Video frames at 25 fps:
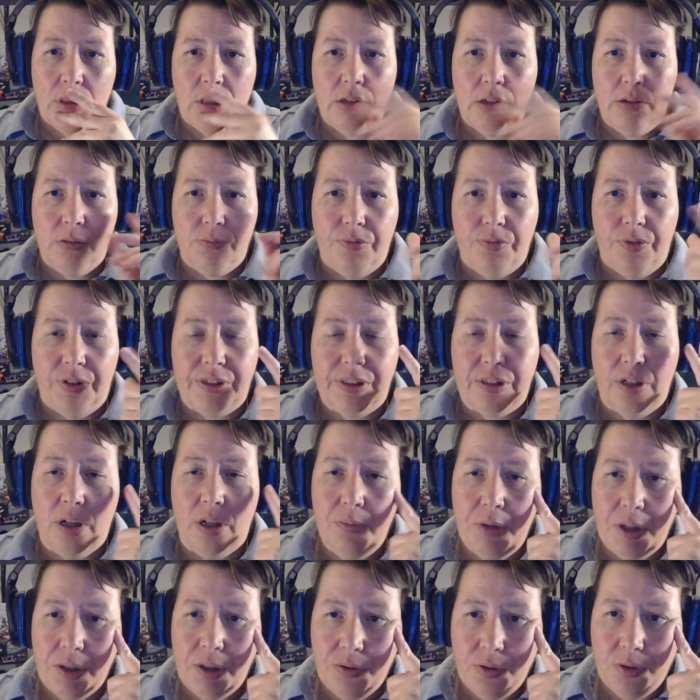Professor
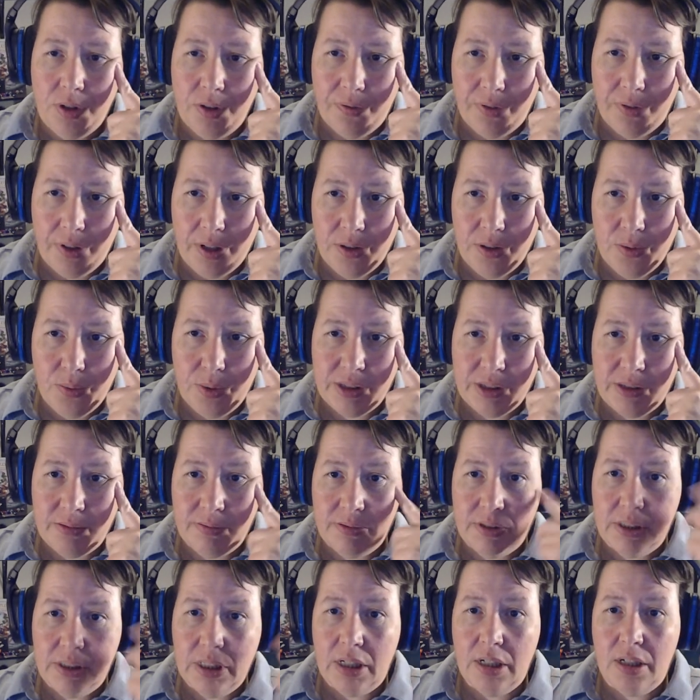Albrecht crit failed the wisdom
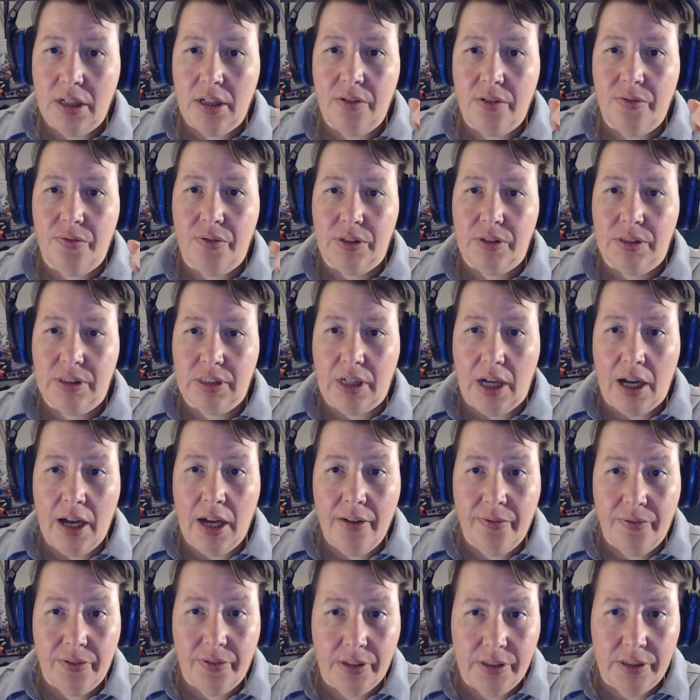save. Sky
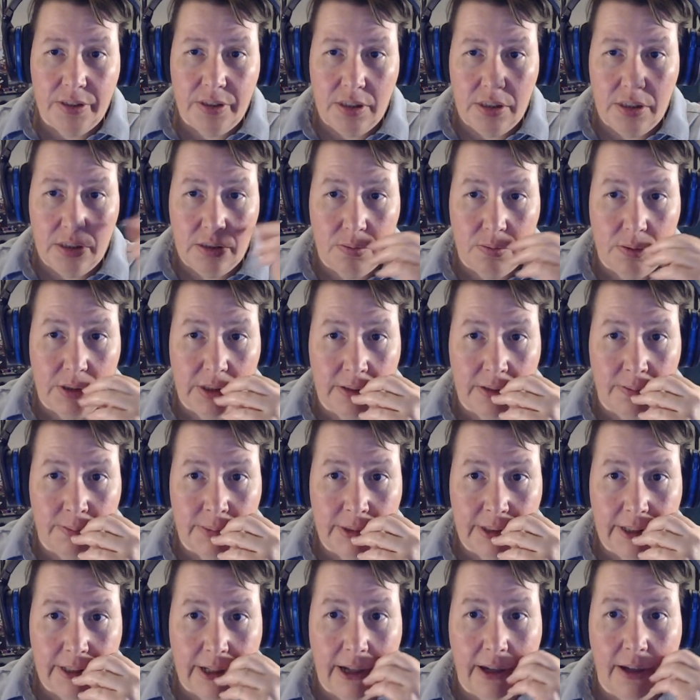failed his wisdom
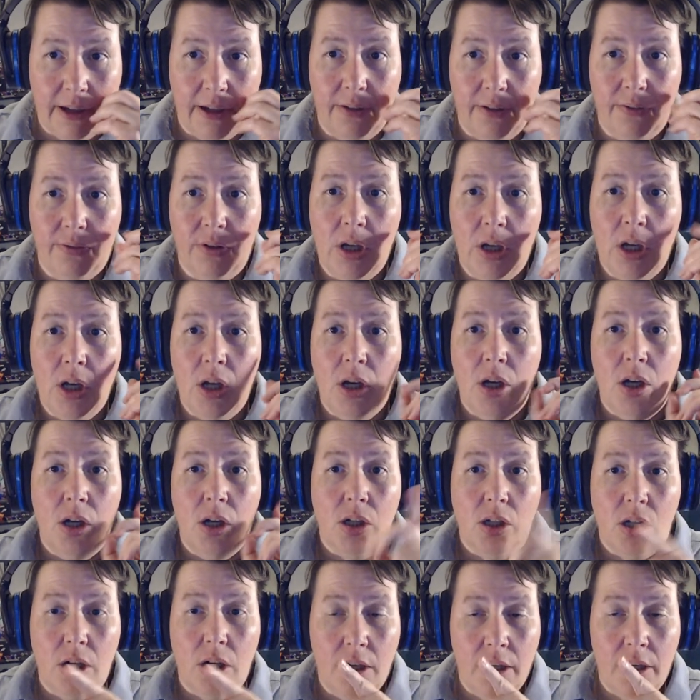save.
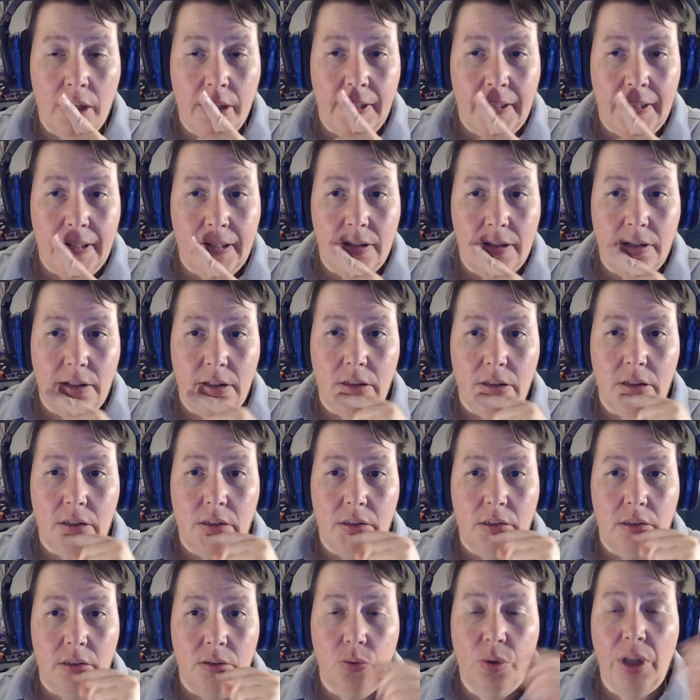Khan
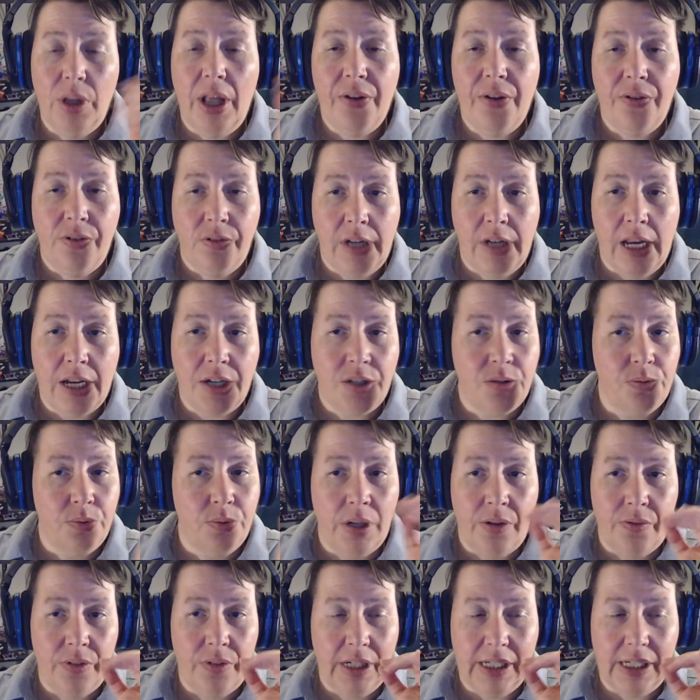will have a reaction
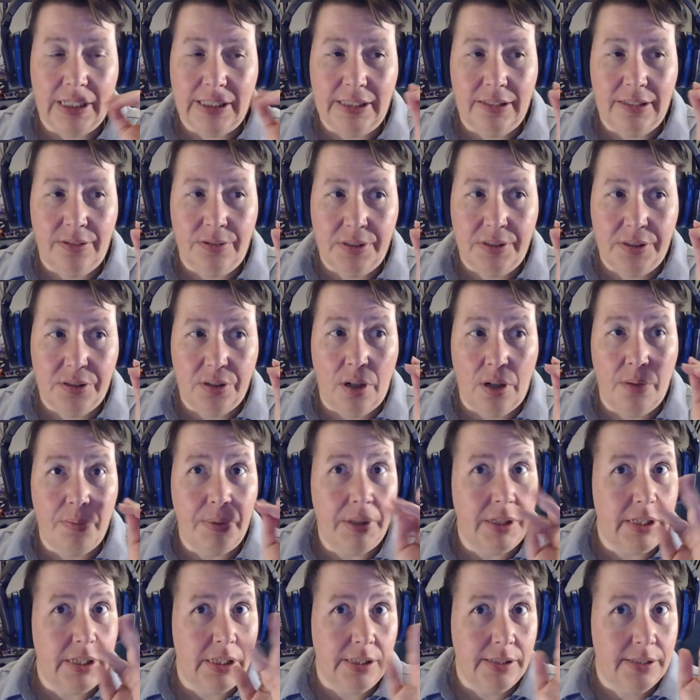whenever he gets near the star, but
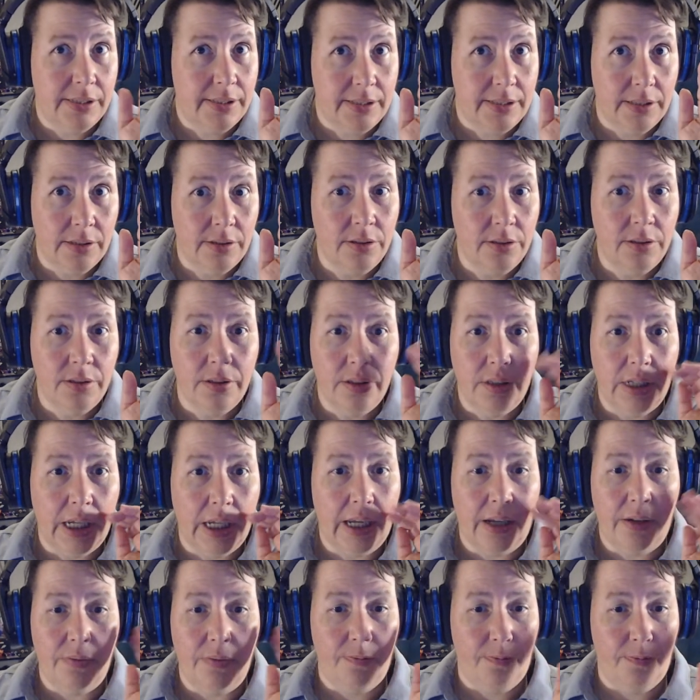he's still,
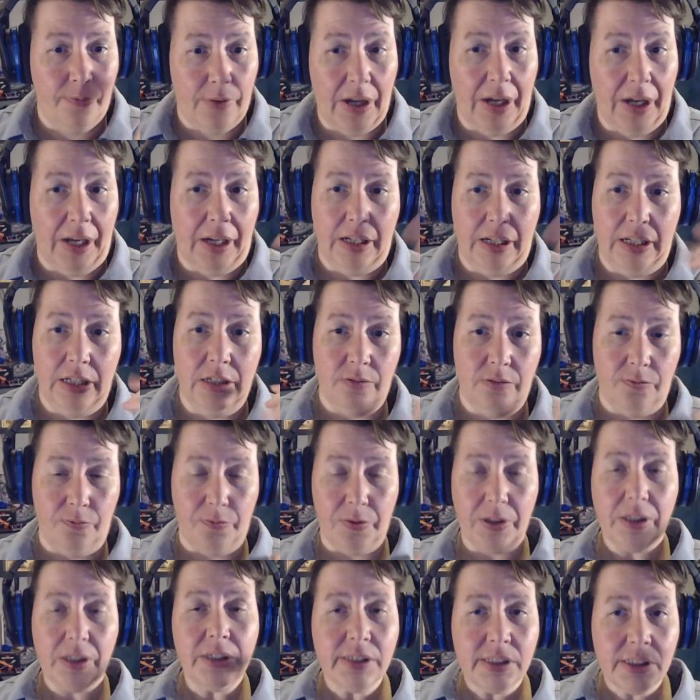like, fine. He
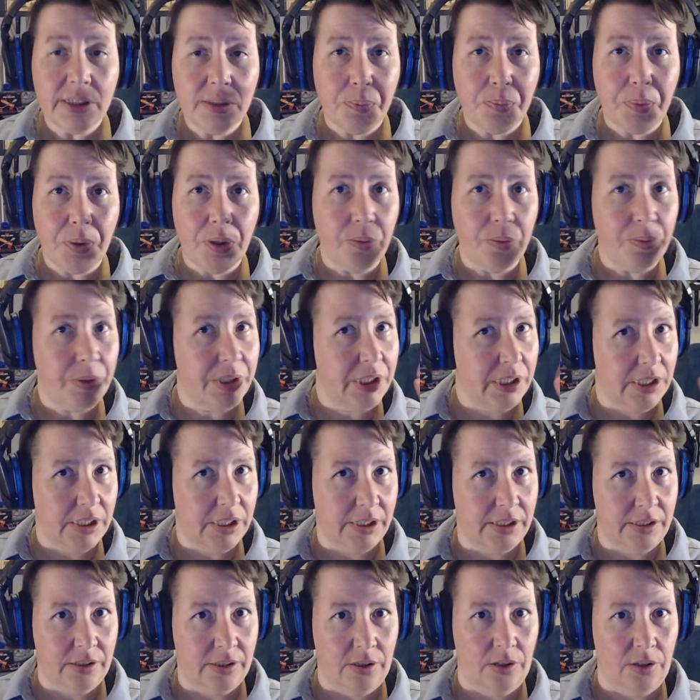feels the pull, but he
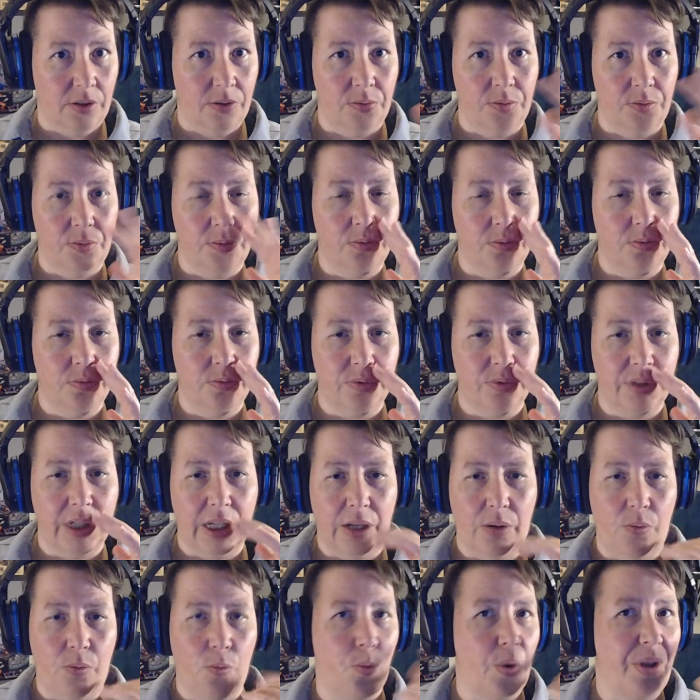doesn't know, like,
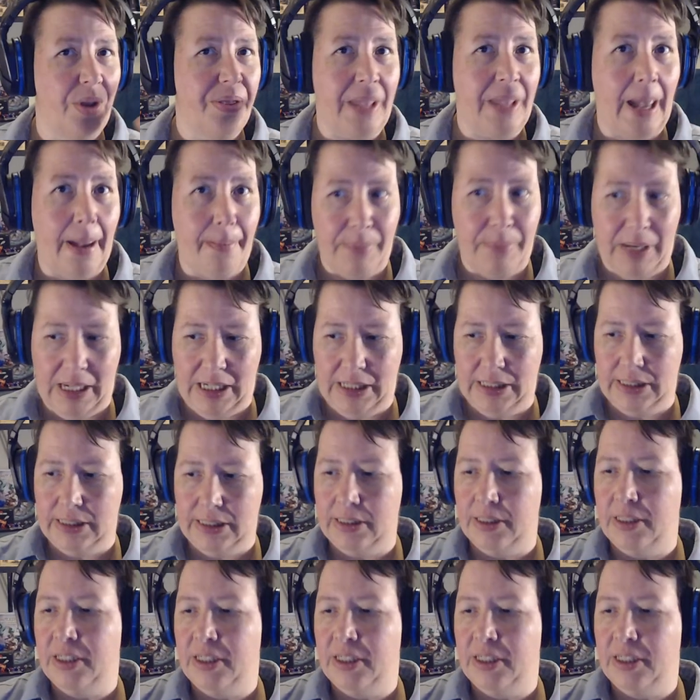what that means.